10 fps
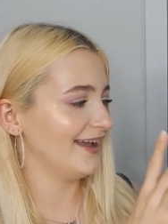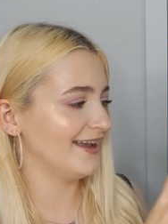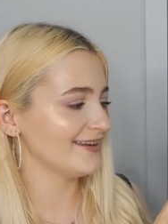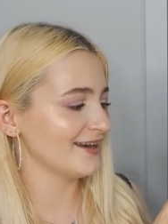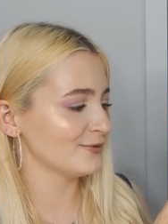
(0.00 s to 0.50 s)

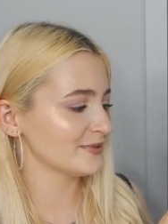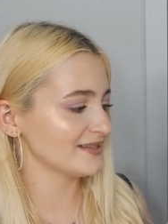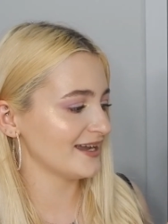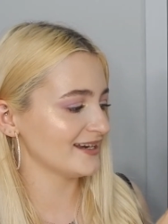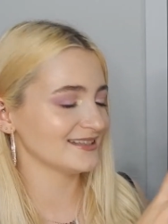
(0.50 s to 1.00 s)
and I
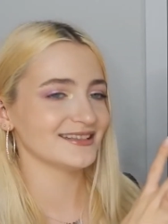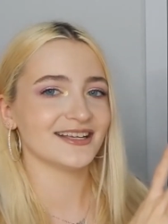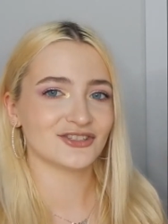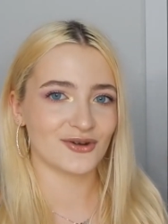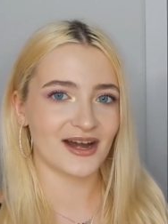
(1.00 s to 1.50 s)
was like
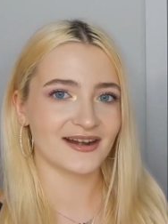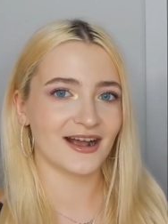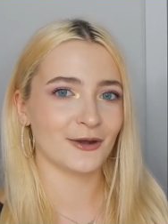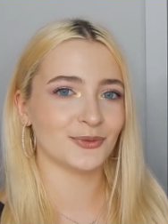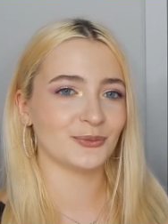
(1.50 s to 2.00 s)
let's try it
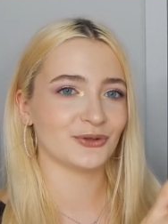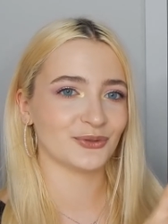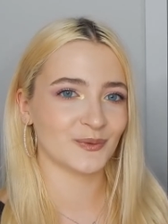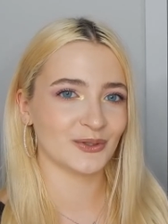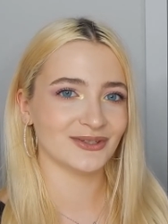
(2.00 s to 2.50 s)
out it was
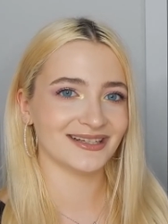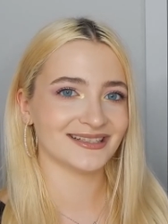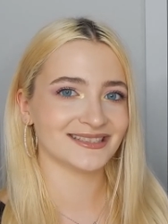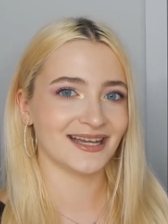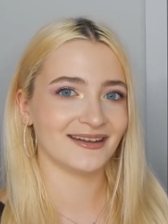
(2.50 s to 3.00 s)
only
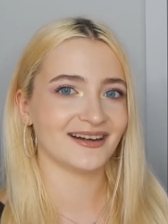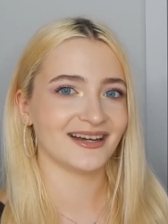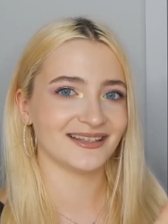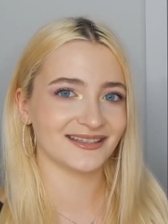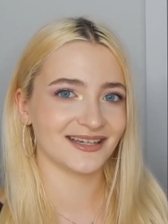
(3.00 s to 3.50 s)
a tenner
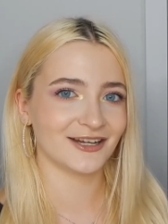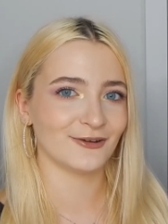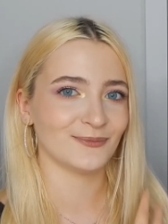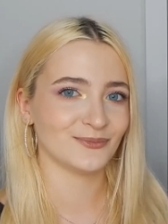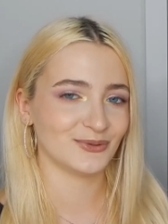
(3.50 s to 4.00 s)
yet
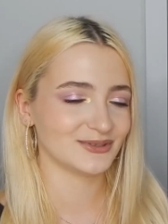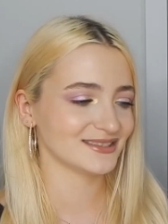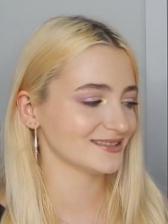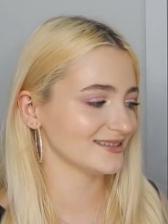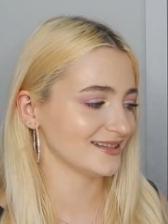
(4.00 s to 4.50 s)
again on Boots